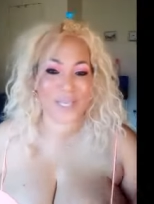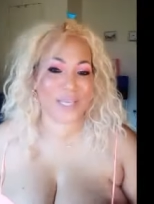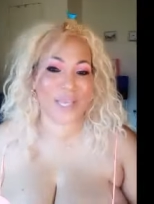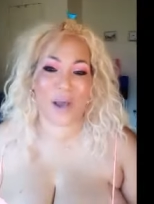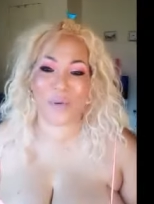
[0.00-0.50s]

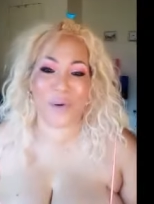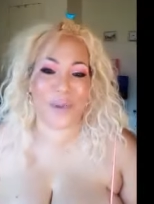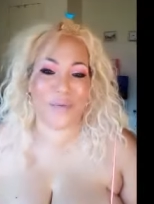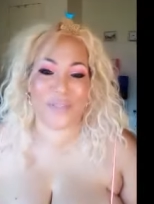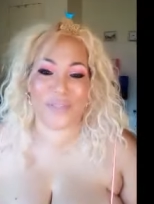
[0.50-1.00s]
y'all know
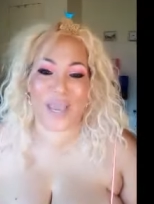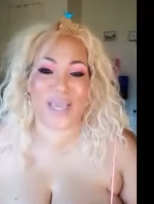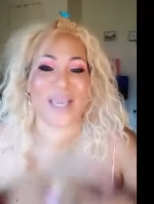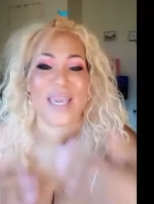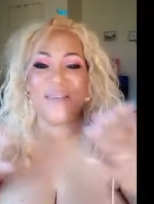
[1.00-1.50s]

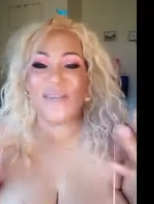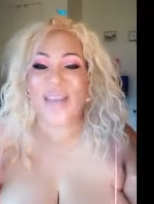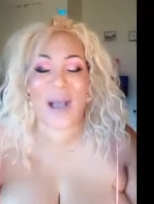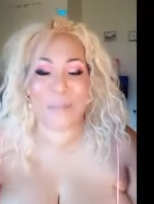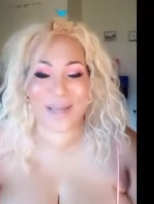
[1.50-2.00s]
everything, even
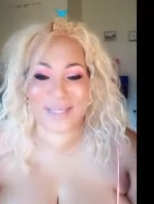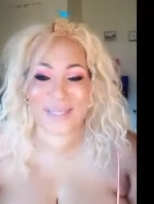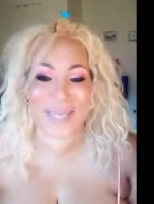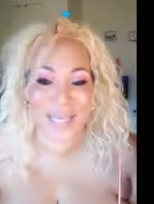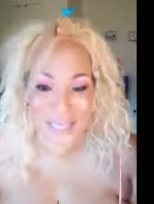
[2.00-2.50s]
out my
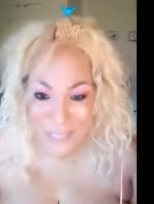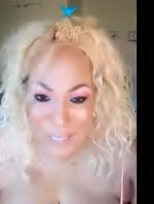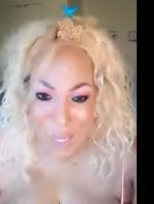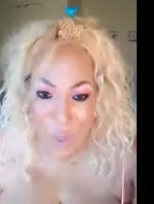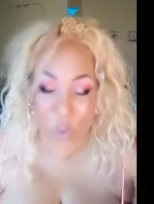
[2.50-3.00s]
skin
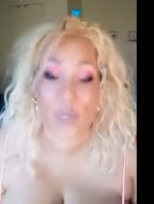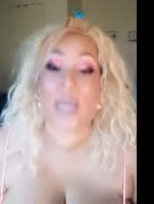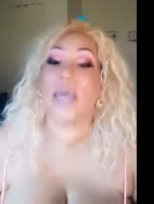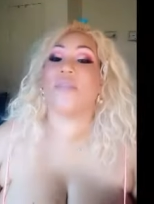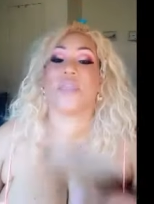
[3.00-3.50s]
tone,
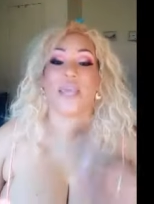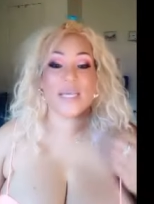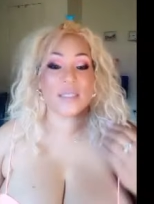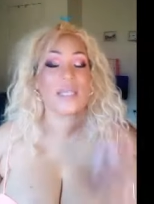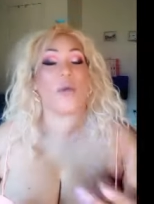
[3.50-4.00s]

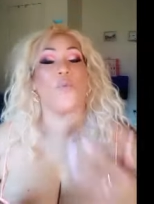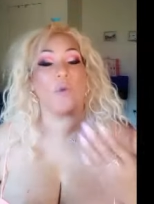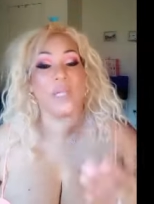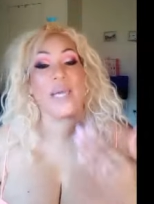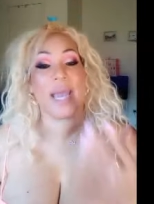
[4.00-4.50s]
things that
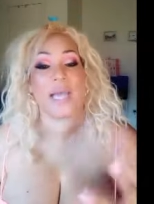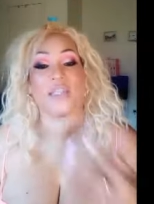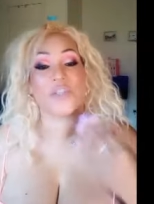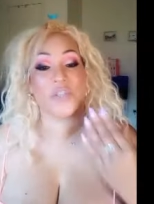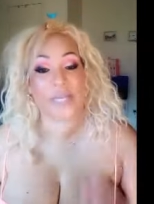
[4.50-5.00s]
really
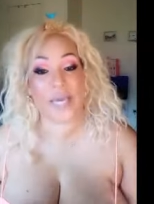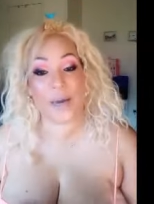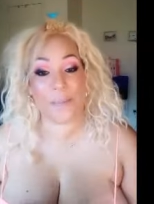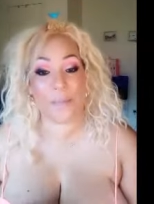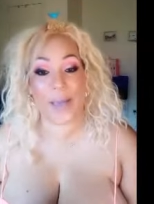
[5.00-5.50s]
actually
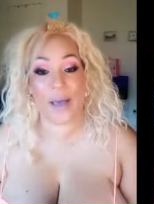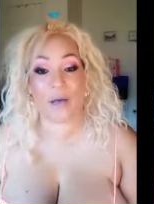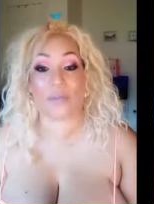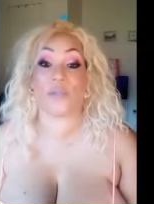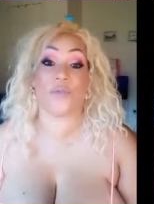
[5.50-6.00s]
help
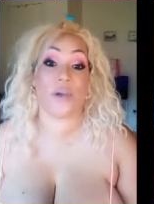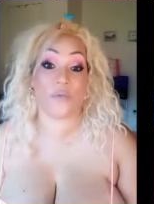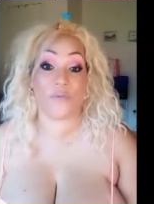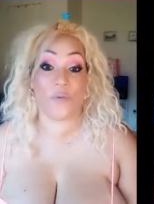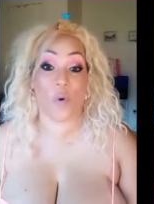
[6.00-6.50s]
out. So
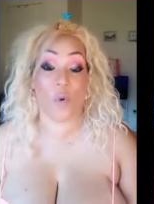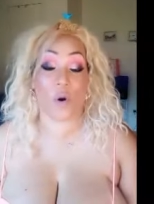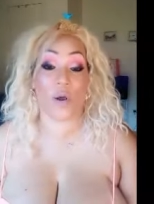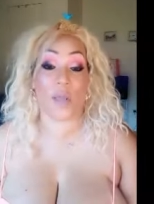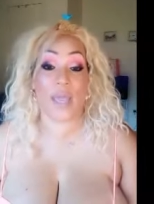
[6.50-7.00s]

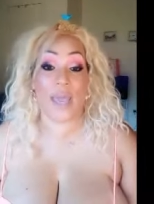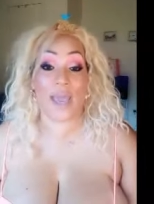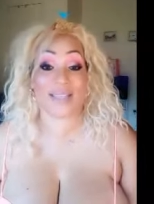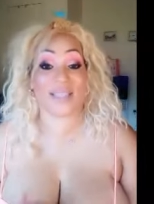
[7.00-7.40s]
therefore, at